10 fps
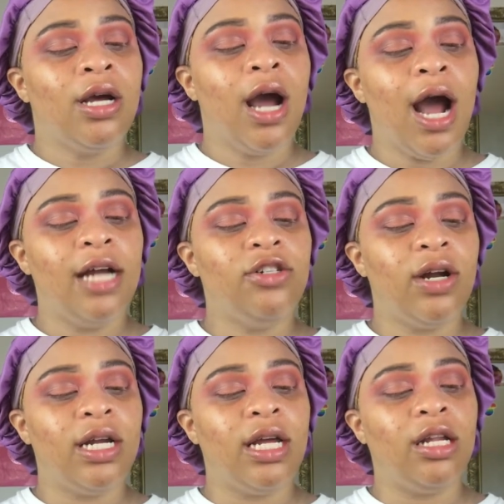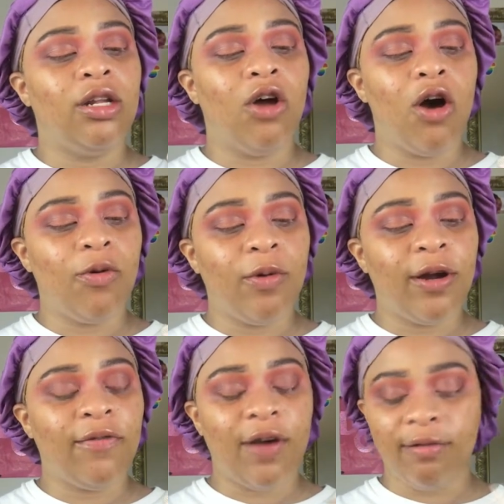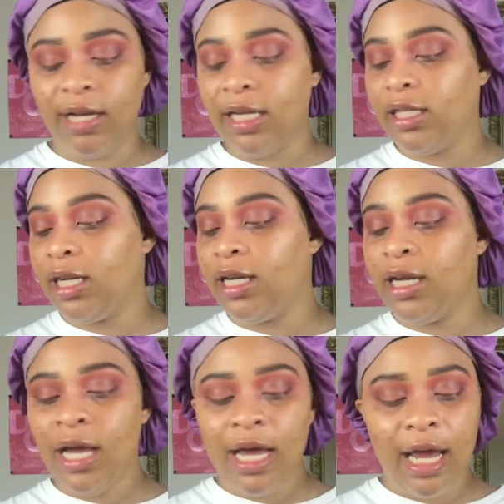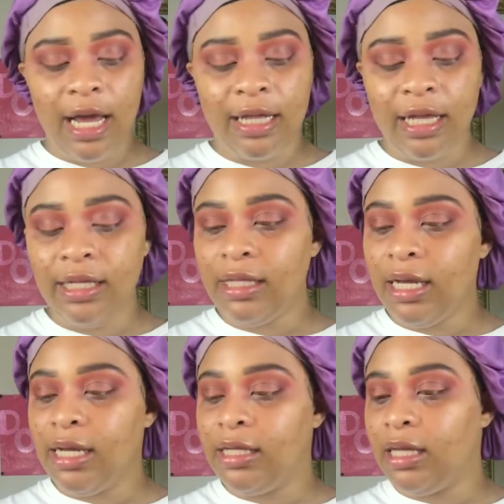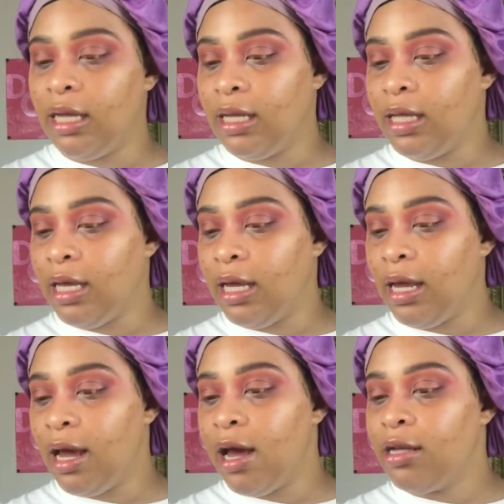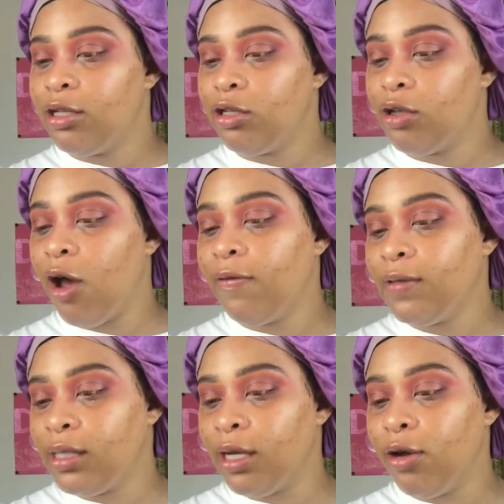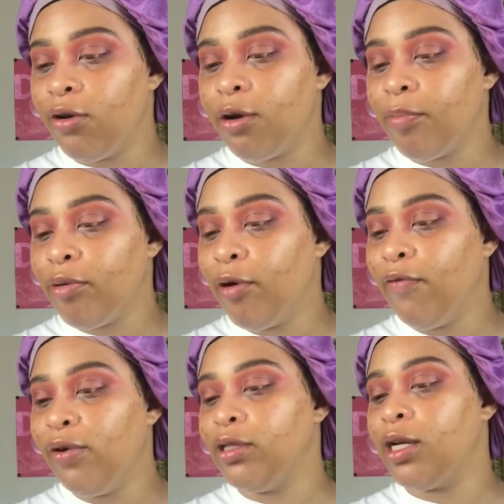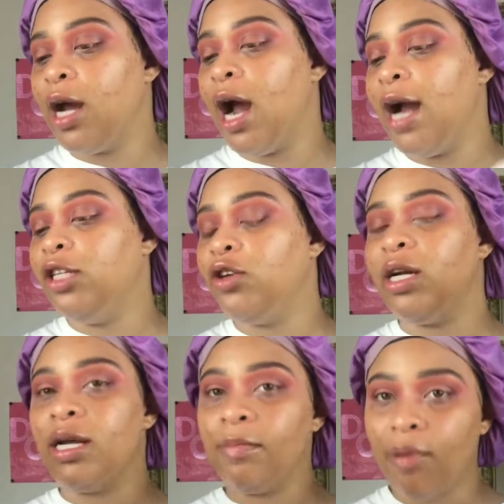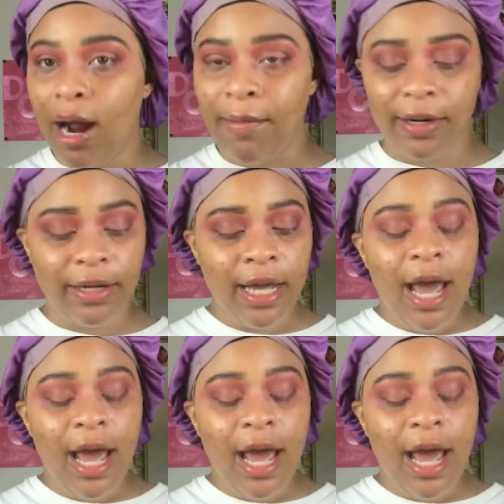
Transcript: Hydrating Longwear Foundation, and this is the Soft Silk Pro Filt'r Hydrating Primer.